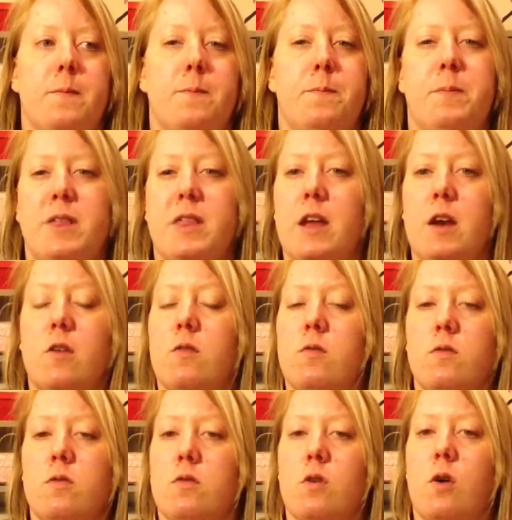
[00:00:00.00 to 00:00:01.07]
but they don't
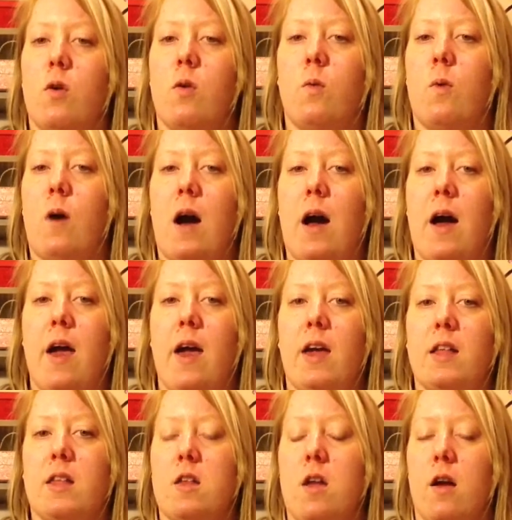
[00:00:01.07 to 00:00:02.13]
know why
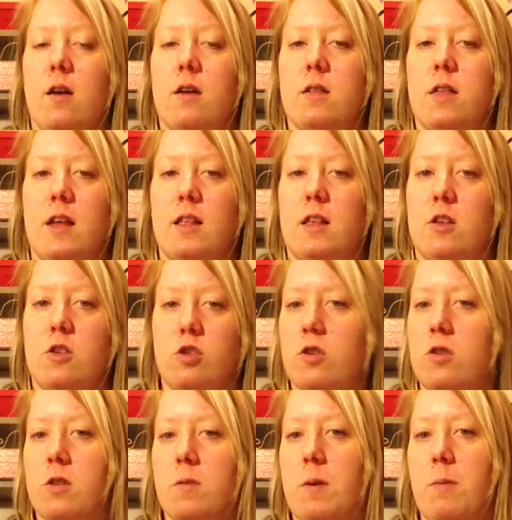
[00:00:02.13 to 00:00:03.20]
it's not, like the
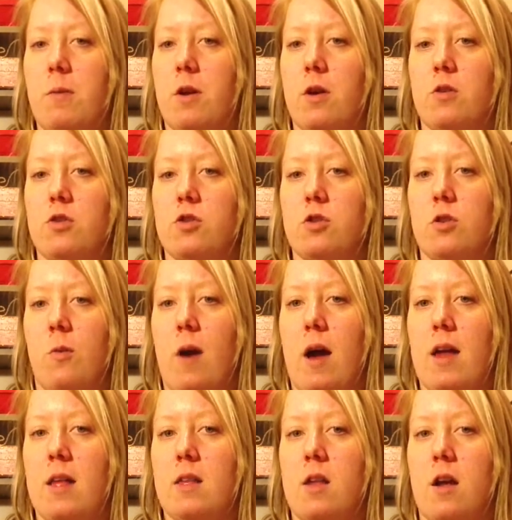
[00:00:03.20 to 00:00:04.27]
insurance people aren't sure why
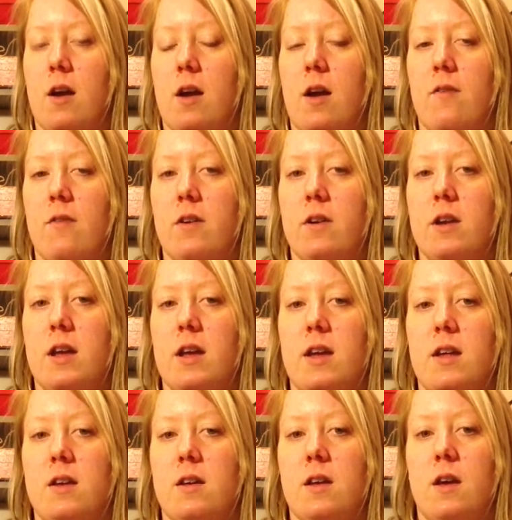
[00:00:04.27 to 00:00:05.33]
it's not covered,
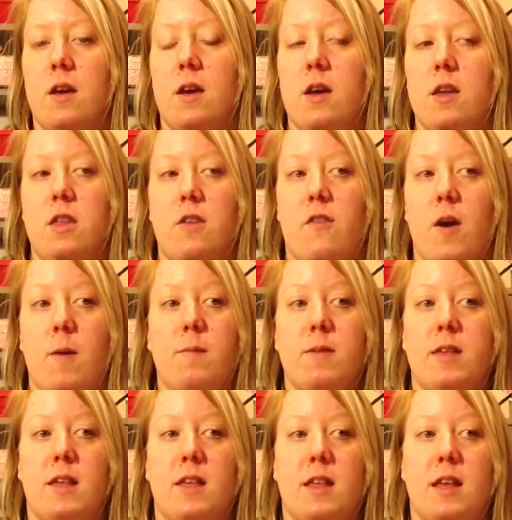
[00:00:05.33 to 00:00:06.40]
and the
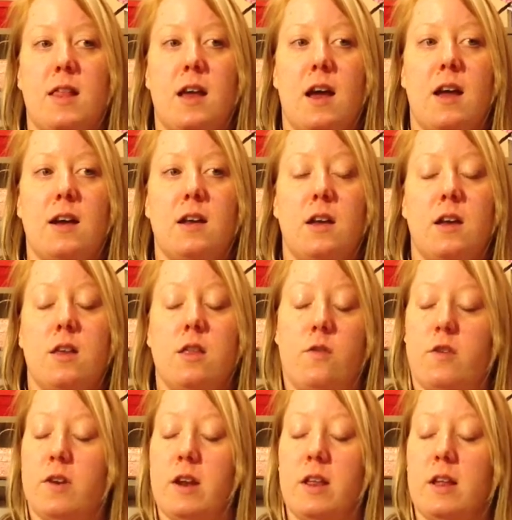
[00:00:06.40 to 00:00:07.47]
pharmacy said that the
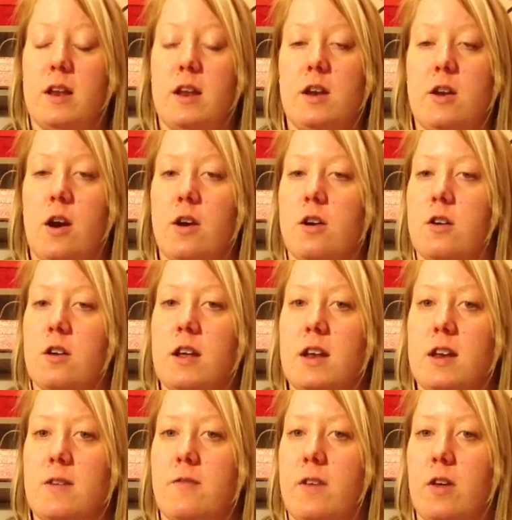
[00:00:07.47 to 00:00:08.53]
fertility doctor needed
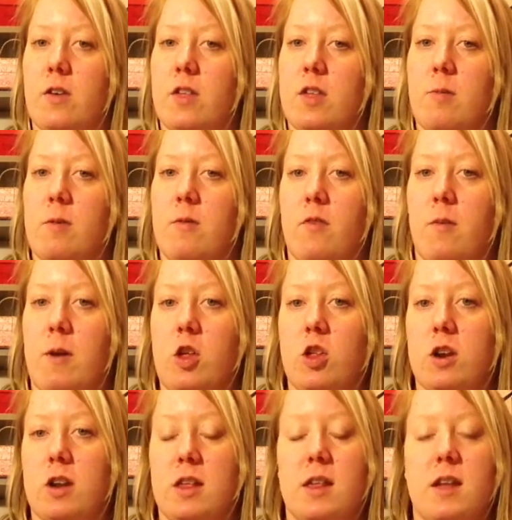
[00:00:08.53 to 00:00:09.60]
to fill out some
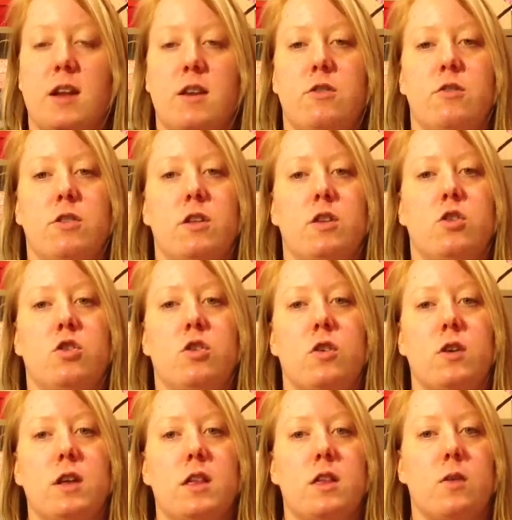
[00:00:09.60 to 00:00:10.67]
information and send it to the
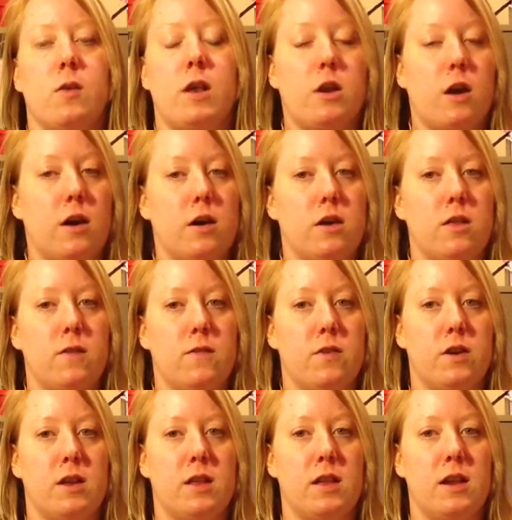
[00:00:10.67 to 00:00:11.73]
insurance. So I talked to the
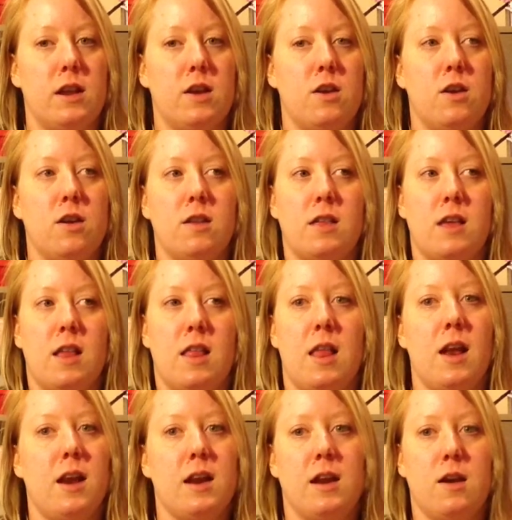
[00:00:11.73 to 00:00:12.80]
fertility nurse and
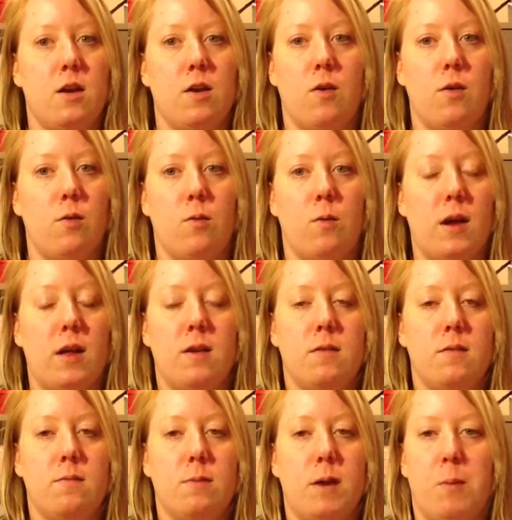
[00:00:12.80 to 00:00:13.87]
they didn't know what
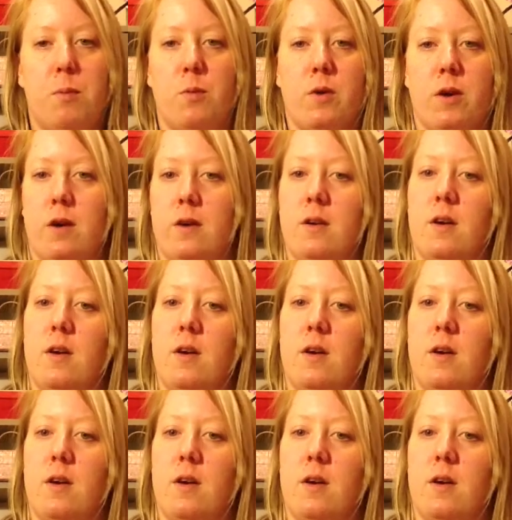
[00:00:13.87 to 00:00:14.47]
paperwork